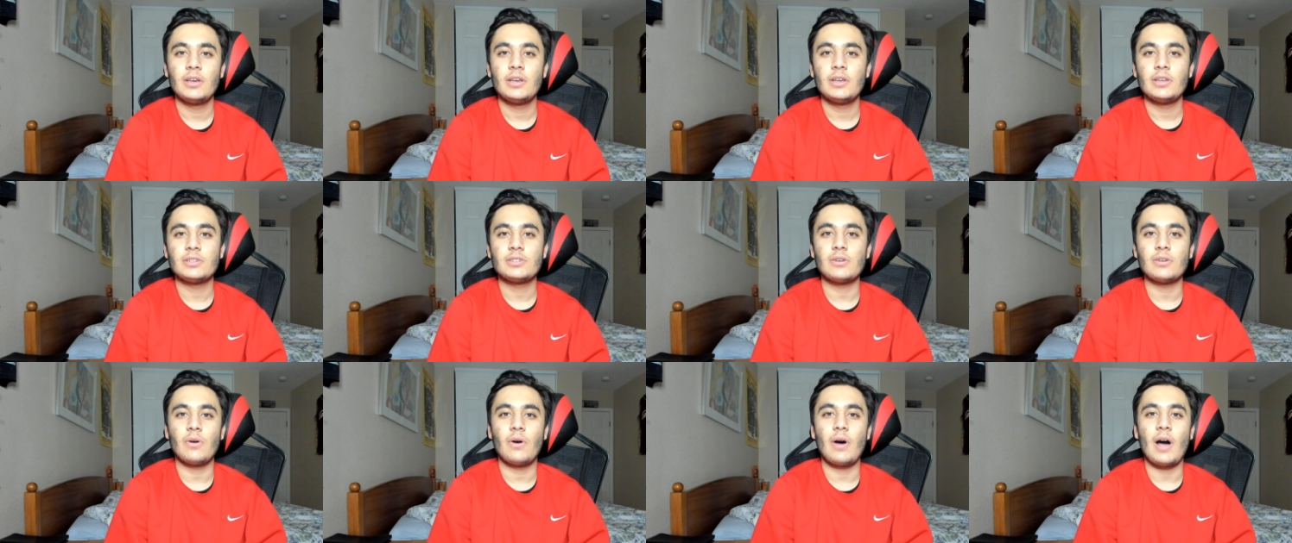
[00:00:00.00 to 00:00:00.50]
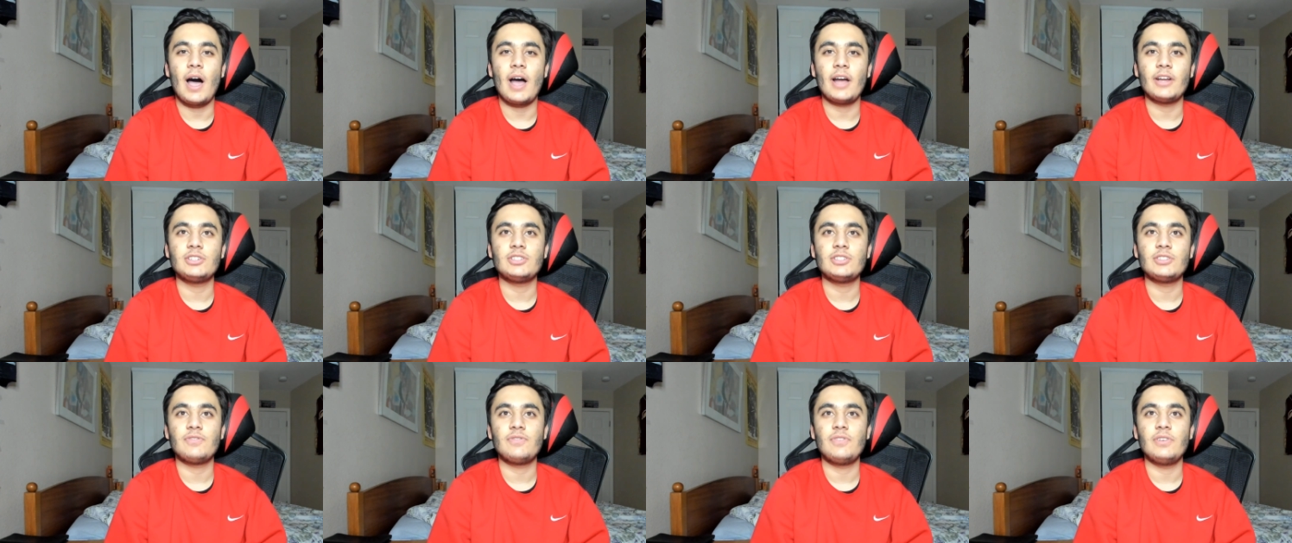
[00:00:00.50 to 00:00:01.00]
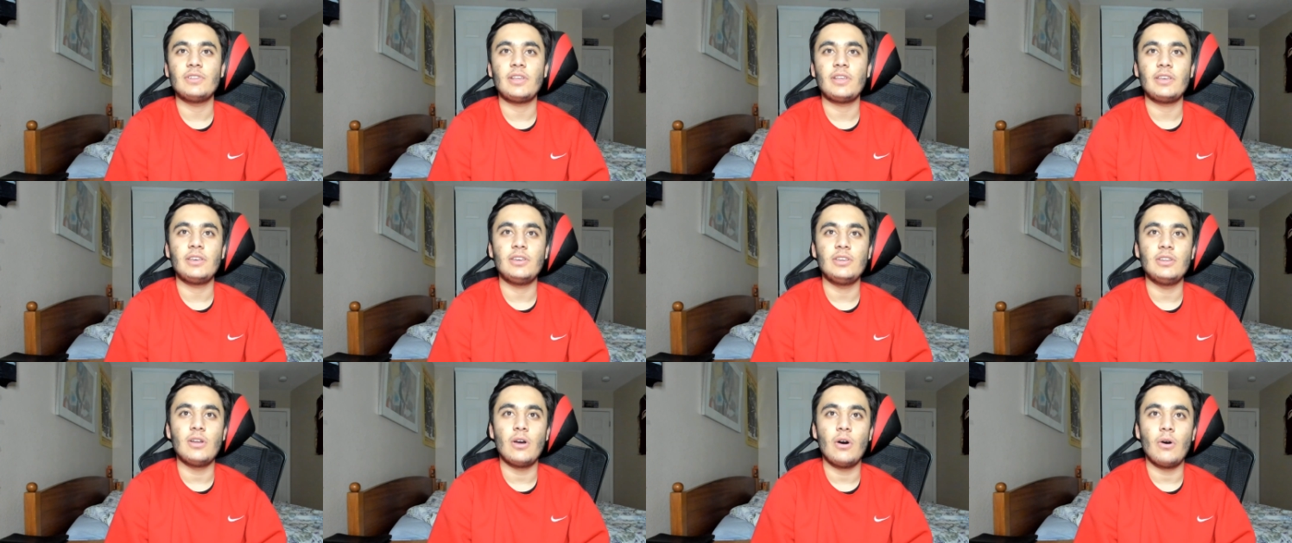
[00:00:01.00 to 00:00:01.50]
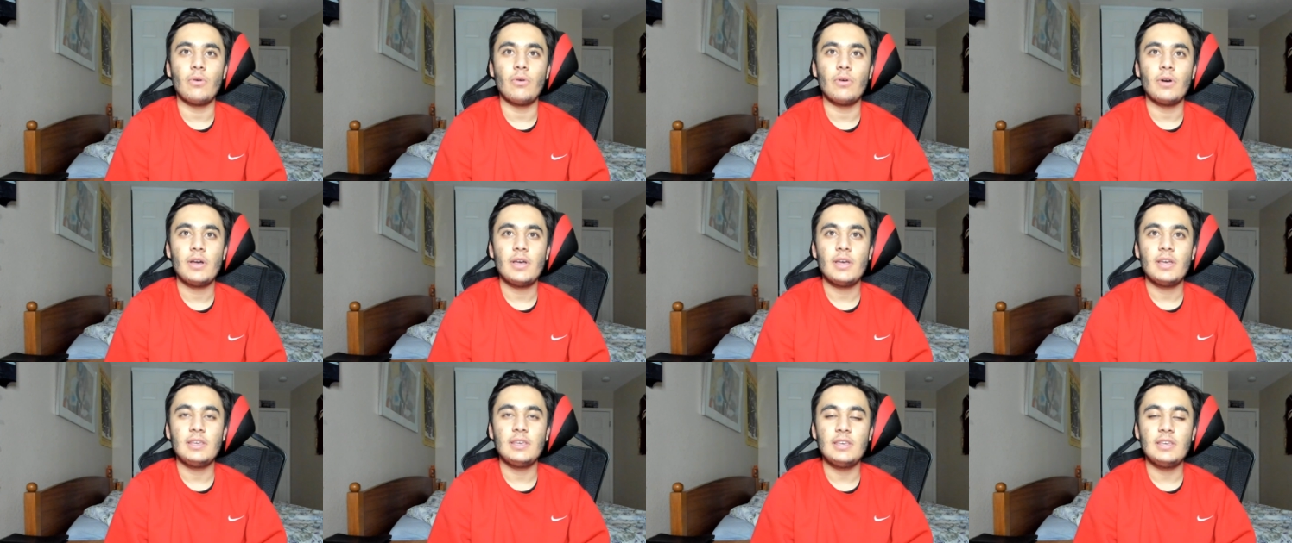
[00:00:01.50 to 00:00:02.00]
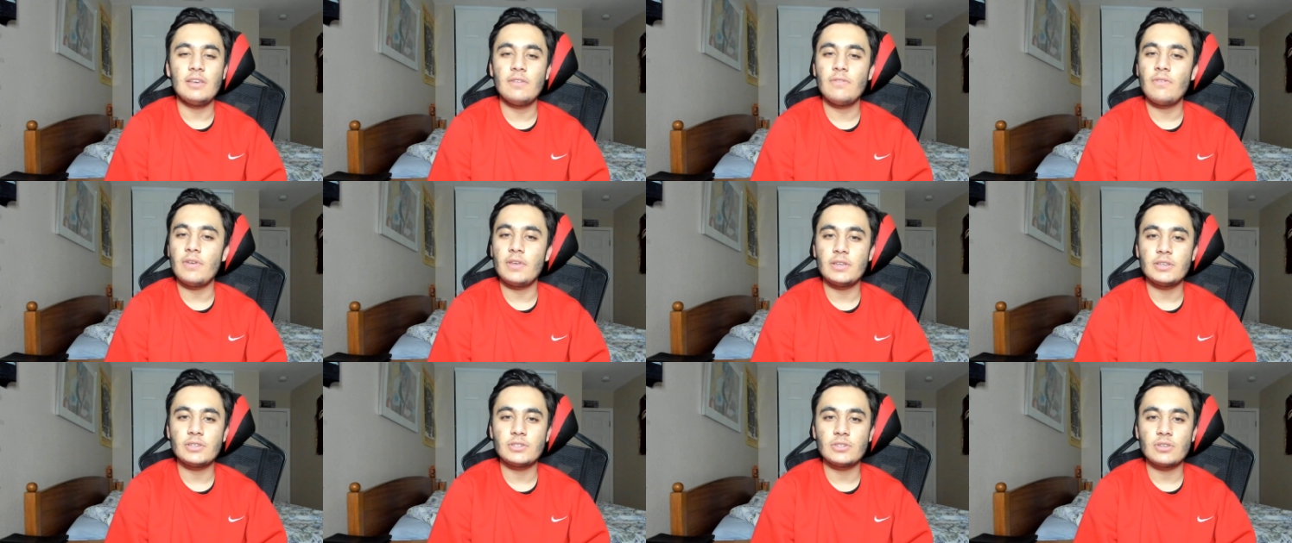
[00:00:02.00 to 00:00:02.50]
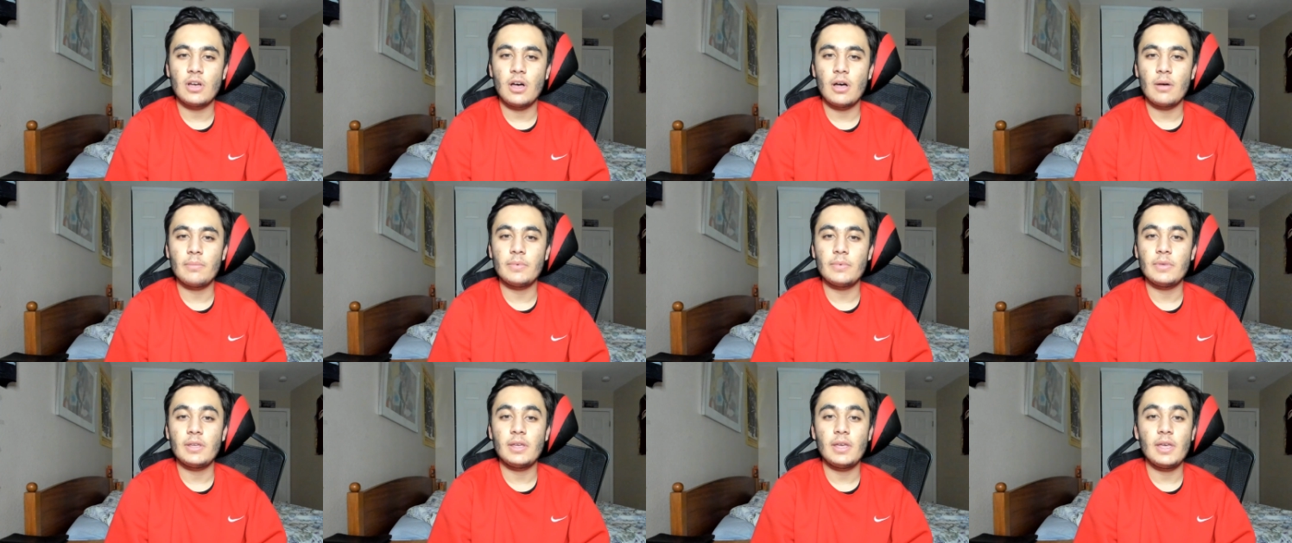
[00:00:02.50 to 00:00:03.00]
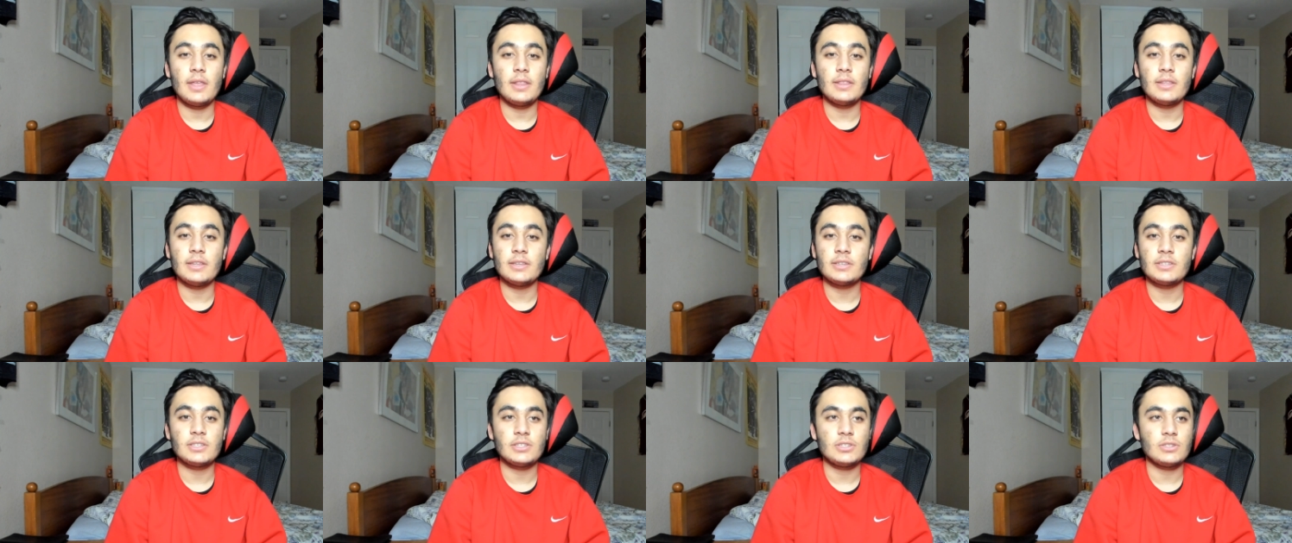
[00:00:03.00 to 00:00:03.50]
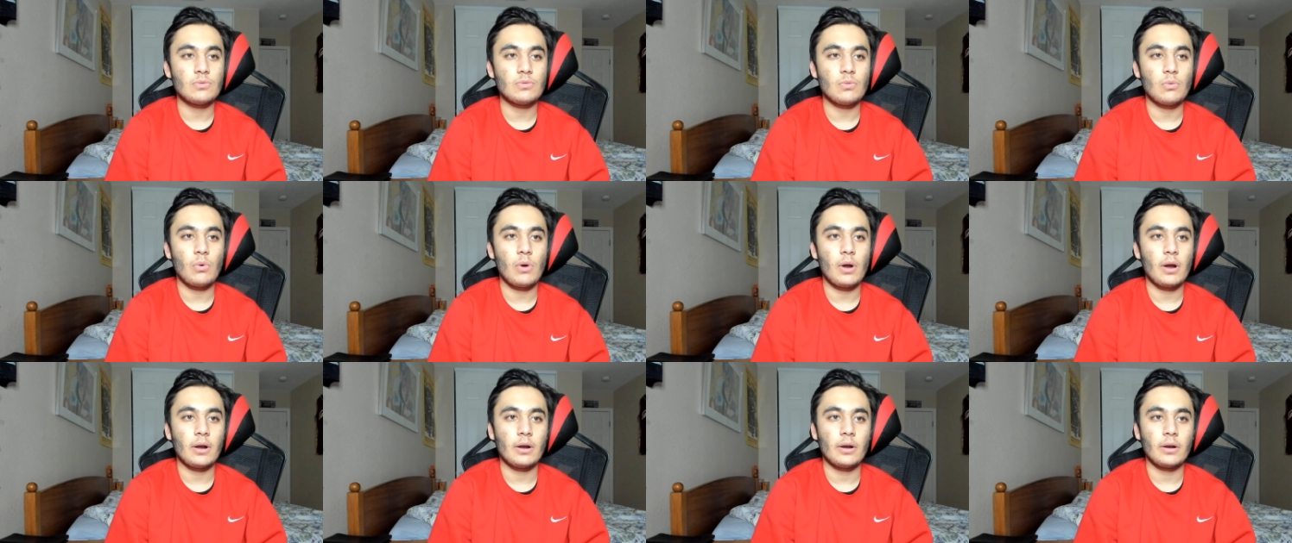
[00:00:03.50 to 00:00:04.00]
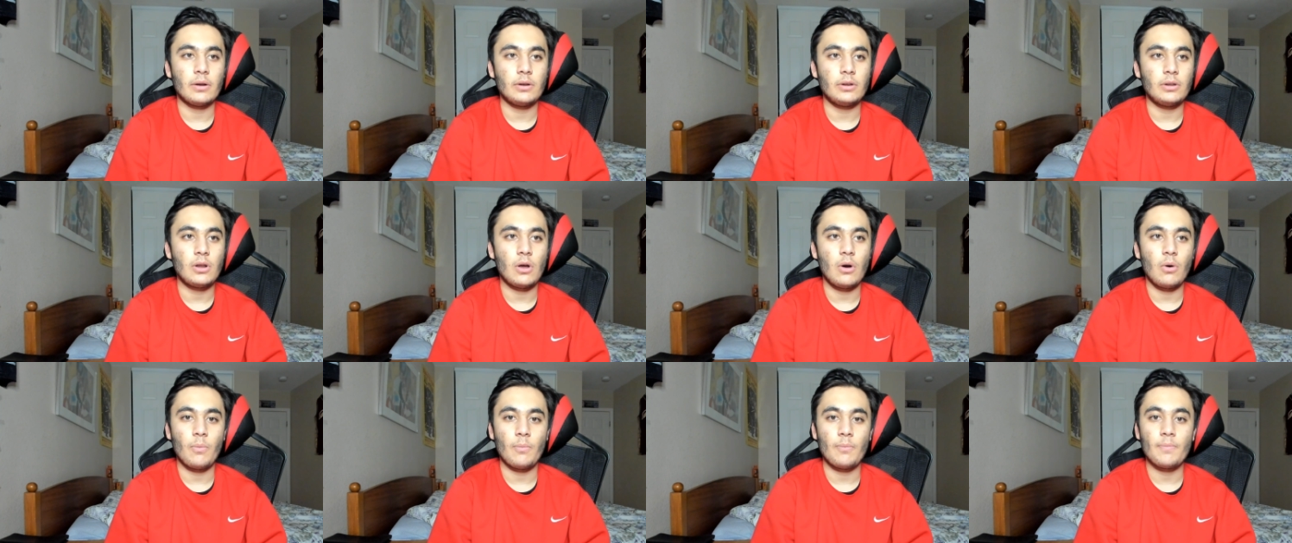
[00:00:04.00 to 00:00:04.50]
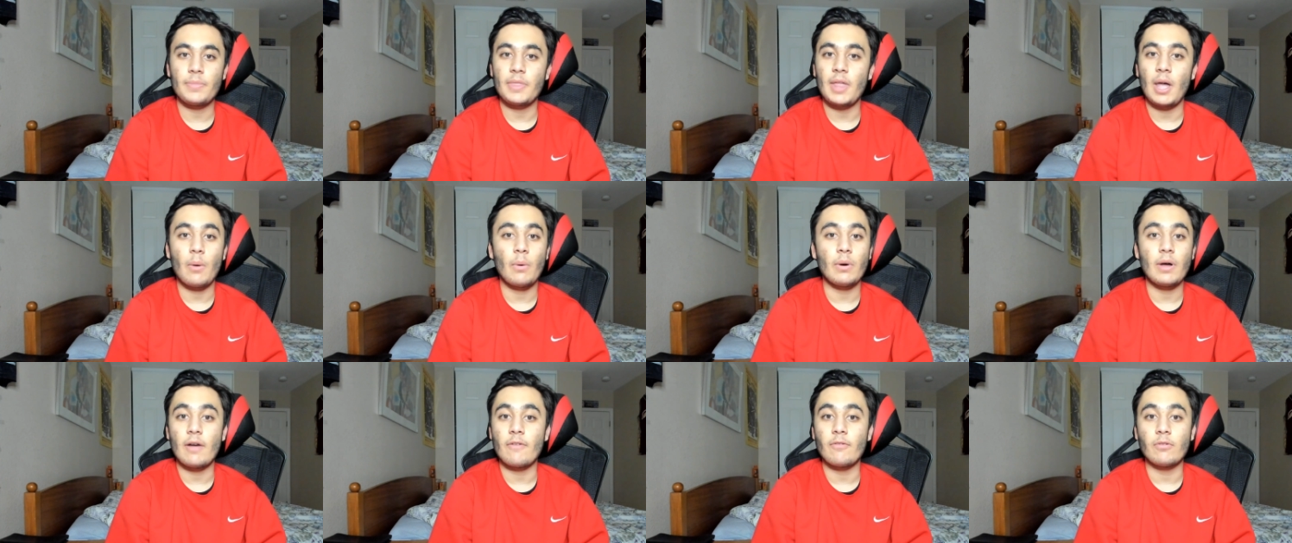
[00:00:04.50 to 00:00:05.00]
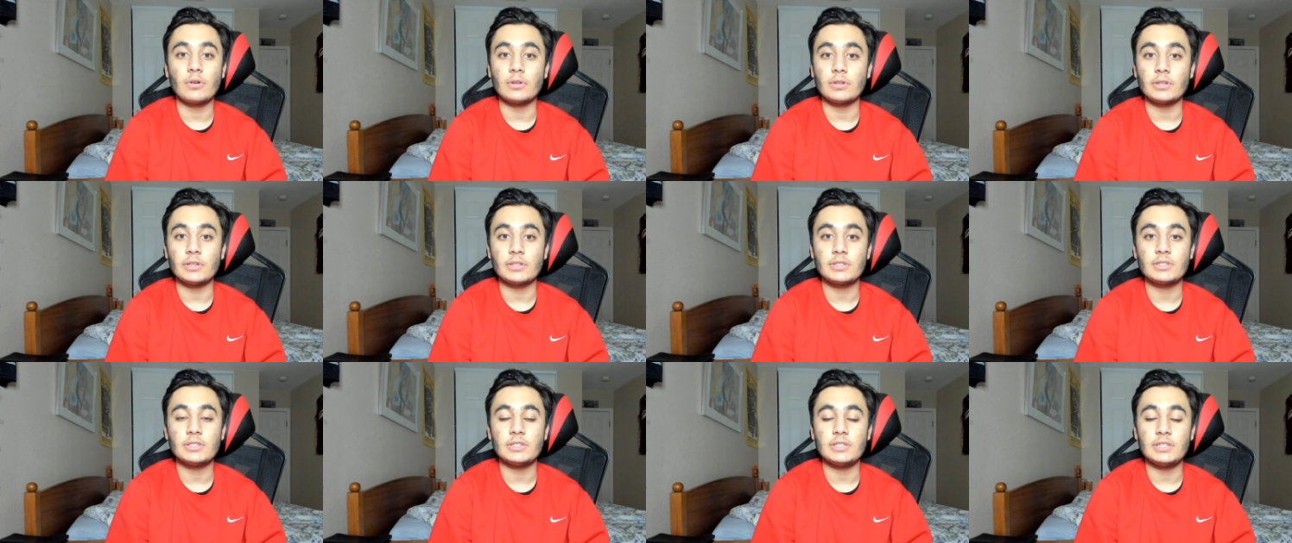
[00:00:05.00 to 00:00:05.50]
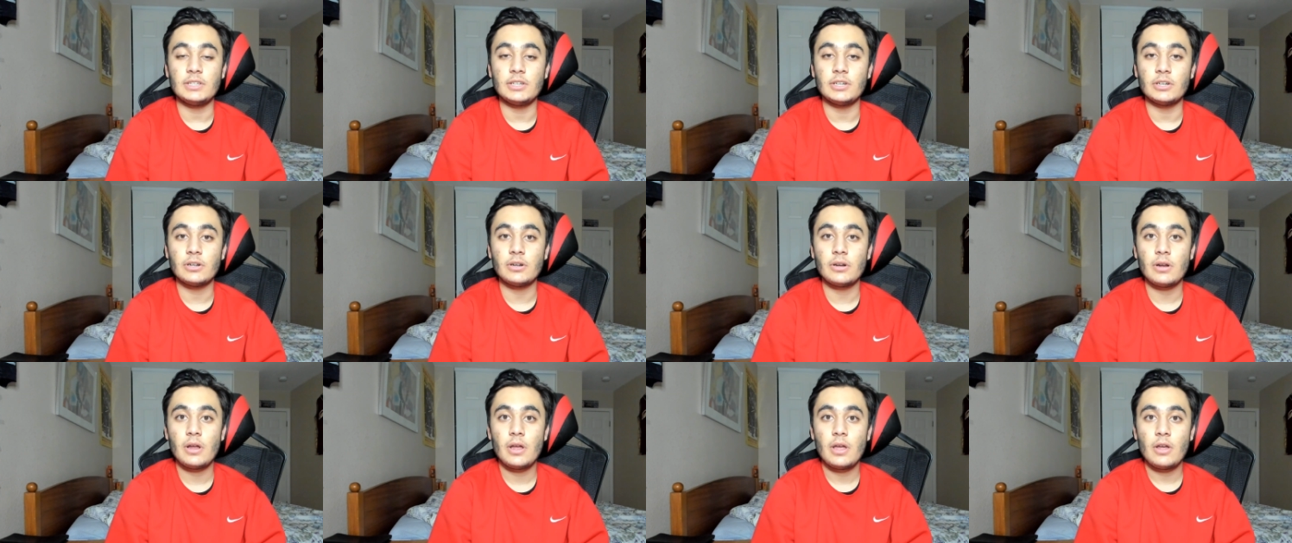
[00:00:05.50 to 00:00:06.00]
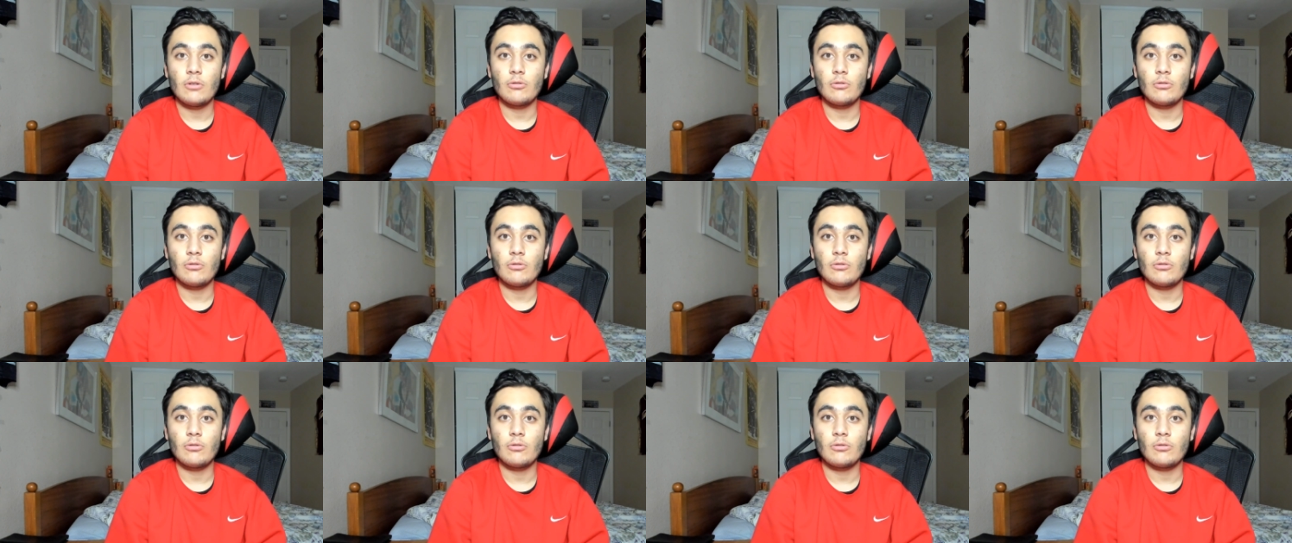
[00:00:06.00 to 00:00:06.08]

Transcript: So I just feel like, you know, give Islam, and this is where, you know, I want everyone to listen here,